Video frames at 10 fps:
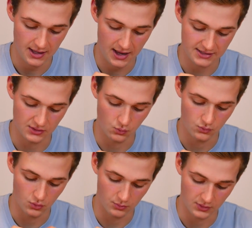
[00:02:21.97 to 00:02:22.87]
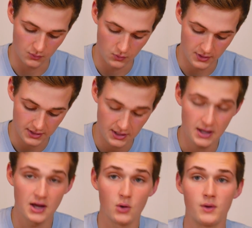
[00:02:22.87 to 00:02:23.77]
as it normally would
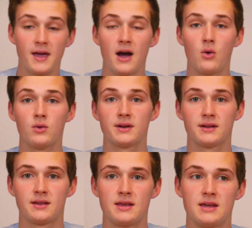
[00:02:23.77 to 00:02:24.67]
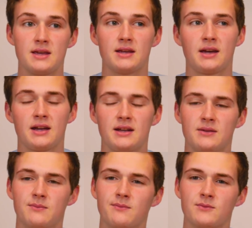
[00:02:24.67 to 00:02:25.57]
without the kind
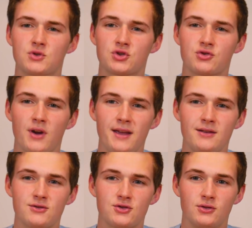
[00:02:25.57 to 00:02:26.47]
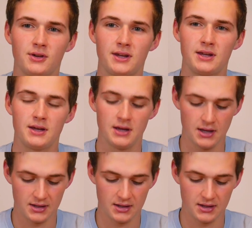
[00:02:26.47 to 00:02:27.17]
of strange looking